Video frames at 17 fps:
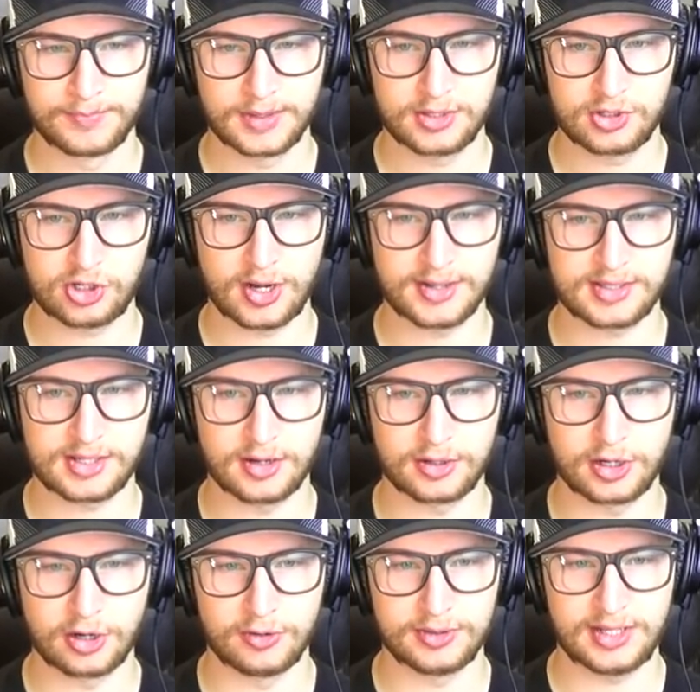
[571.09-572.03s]
Shots are
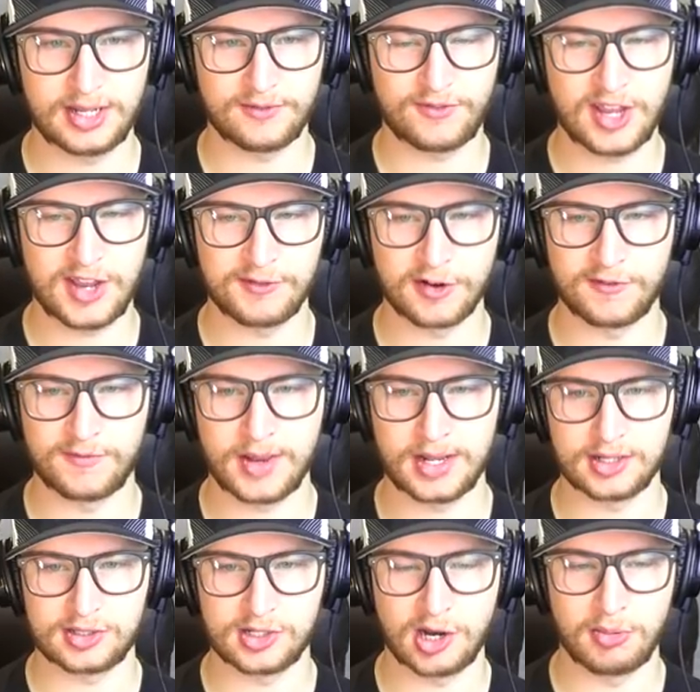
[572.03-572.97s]
currently in favor of
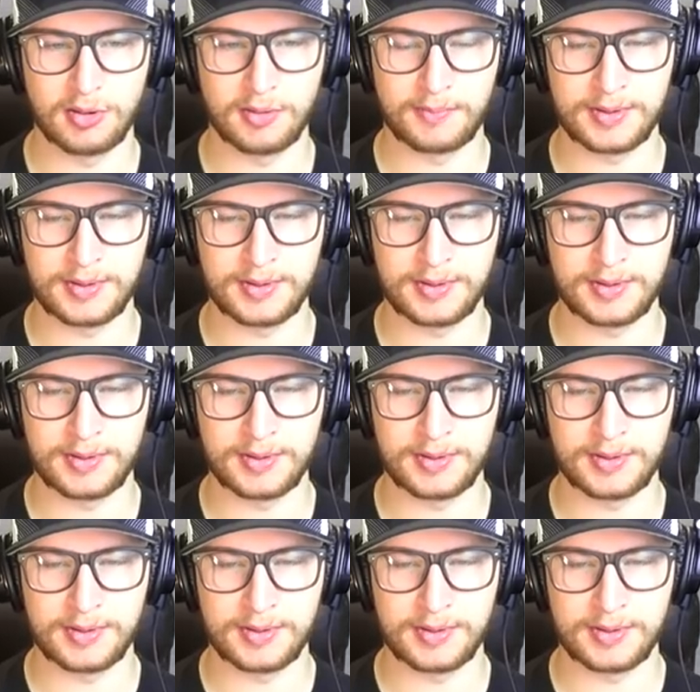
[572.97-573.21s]
Manitoba.